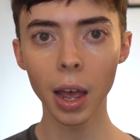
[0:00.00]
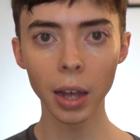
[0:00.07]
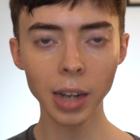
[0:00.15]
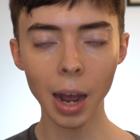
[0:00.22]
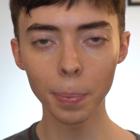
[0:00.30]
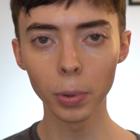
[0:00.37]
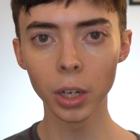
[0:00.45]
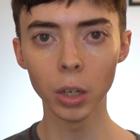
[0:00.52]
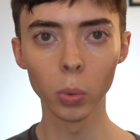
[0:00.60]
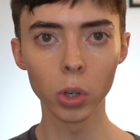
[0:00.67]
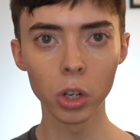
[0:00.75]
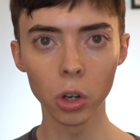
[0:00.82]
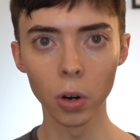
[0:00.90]
adapalene,
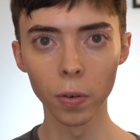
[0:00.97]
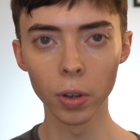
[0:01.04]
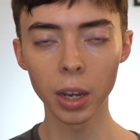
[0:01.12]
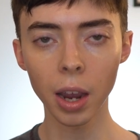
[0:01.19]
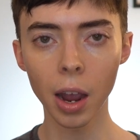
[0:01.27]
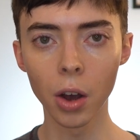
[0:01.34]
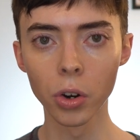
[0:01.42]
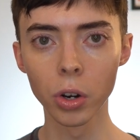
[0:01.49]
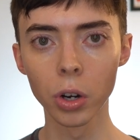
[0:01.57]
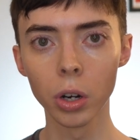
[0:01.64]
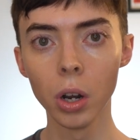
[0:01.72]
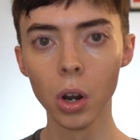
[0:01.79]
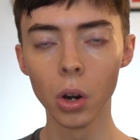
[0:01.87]
which is over the
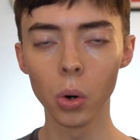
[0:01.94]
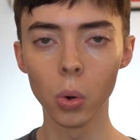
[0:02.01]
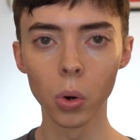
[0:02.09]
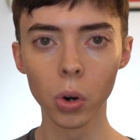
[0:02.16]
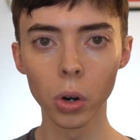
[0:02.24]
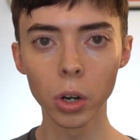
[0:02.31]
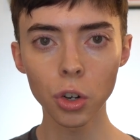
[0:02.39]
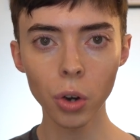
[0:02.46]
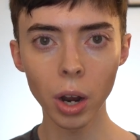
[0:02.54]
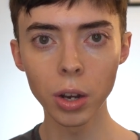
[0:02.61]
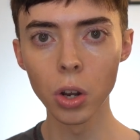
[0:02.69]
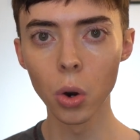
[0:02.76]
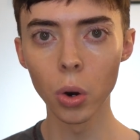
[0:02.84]
counter, or
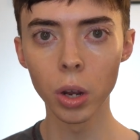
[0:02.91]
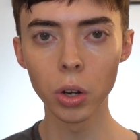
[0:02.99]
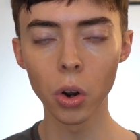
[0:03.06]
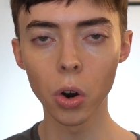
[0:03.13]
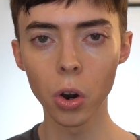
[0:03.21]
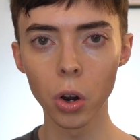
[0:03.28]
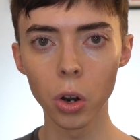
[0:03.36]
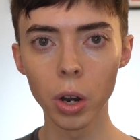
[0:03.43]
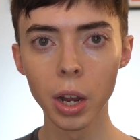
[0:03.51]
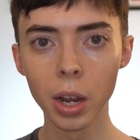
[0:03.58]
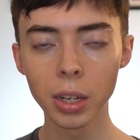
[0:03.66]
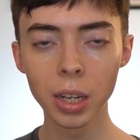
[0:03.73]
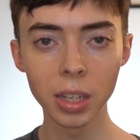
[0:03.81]
tretinoin or
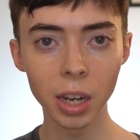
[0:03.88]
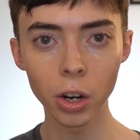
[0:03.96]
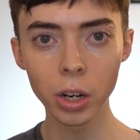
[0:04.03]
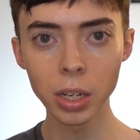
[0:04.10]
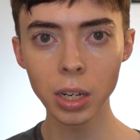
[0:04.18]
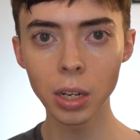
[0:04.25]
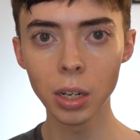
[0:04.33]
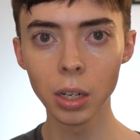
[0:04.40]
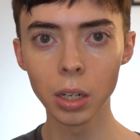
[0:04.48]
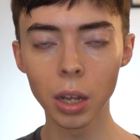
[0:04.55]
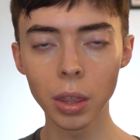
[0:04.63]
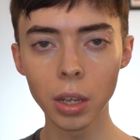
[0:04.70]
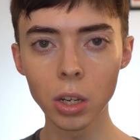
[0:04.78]

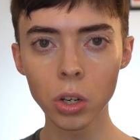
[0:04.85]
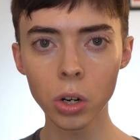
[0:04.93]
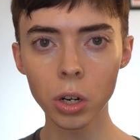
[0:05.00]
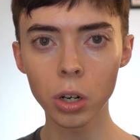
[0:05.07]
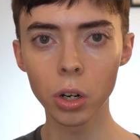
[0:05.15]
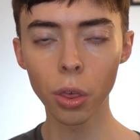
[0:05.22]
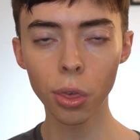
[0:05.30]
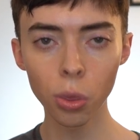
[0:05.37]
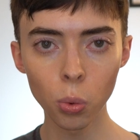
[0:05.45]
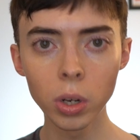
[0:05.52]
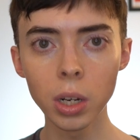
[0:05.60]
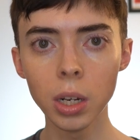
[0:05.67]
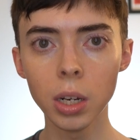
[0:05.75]
tazarotene, these are
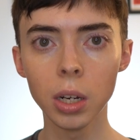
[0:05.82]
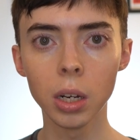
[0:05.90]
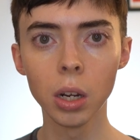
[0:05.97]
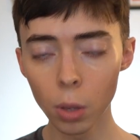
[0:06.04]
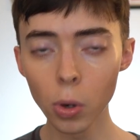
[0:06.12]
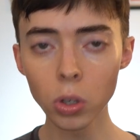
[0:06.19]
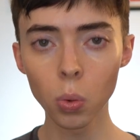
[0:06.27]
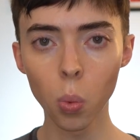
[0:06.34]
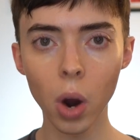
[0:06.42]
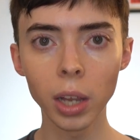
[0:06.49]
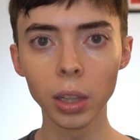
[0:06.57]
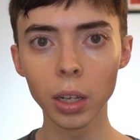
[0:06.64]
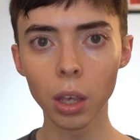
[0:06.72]
the most
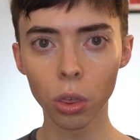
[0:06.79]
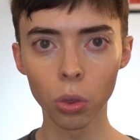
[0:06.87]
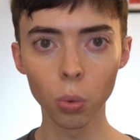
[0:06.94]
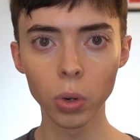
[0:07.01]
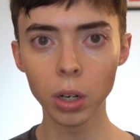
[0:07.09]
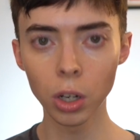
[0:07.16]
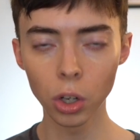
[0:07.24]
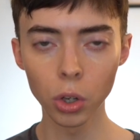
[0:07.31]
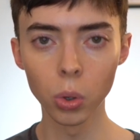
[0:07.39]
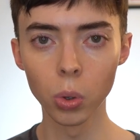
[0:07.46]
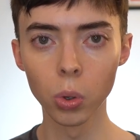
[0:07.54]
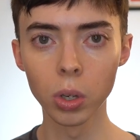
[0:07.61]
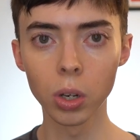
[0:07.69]
widely
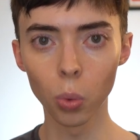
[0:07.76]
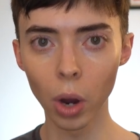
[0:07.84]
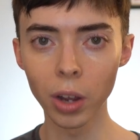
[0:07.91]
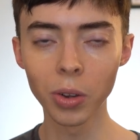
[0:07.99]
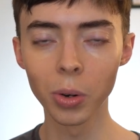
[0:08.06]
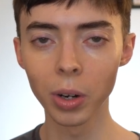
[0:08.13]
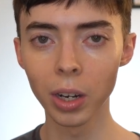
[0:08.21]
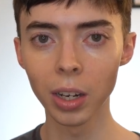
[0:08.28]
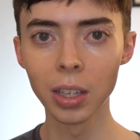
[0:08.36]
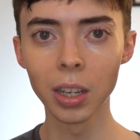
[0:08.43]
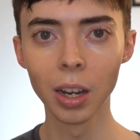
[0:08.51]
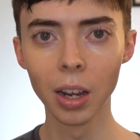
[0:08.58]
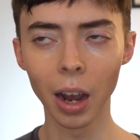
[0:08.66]
used
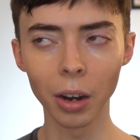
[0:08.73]
retinoids.